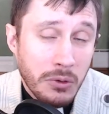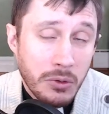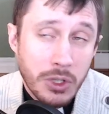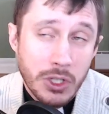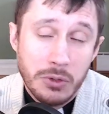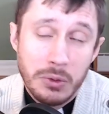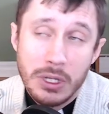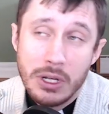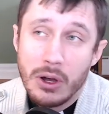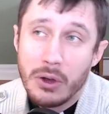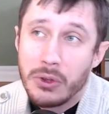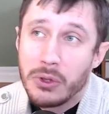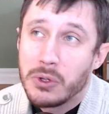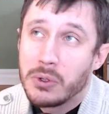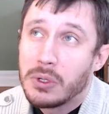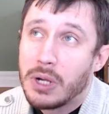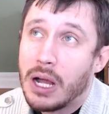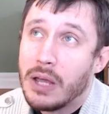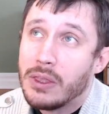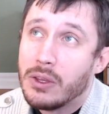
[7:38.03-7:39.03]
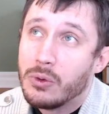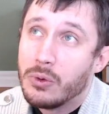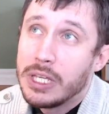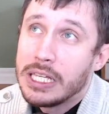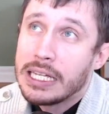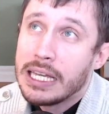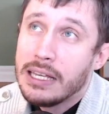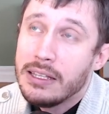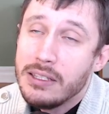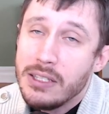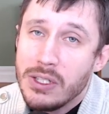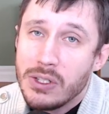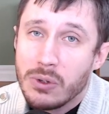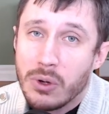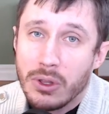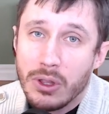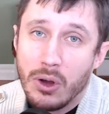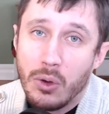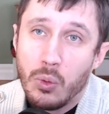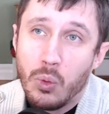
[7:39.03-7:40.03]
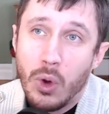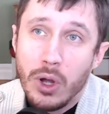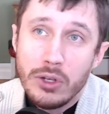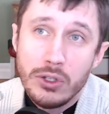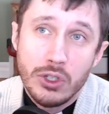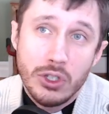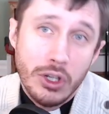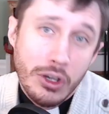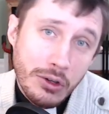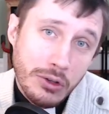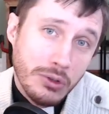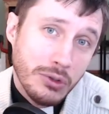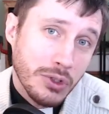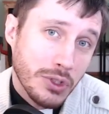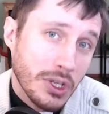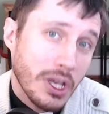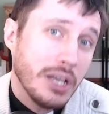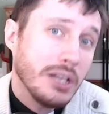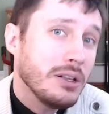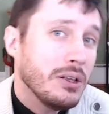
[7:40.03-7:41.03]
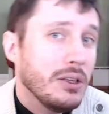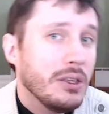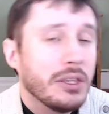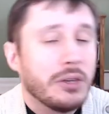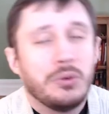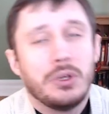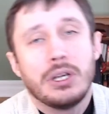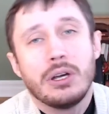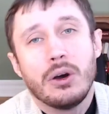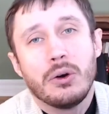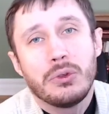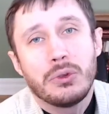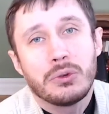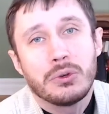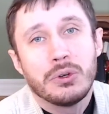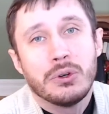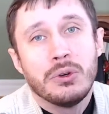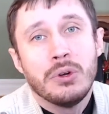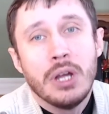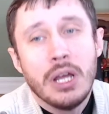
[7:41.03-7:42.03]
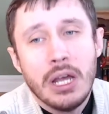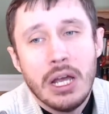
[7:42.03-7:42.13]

which we go through on the weekends, or the 1-2 cycle that we go through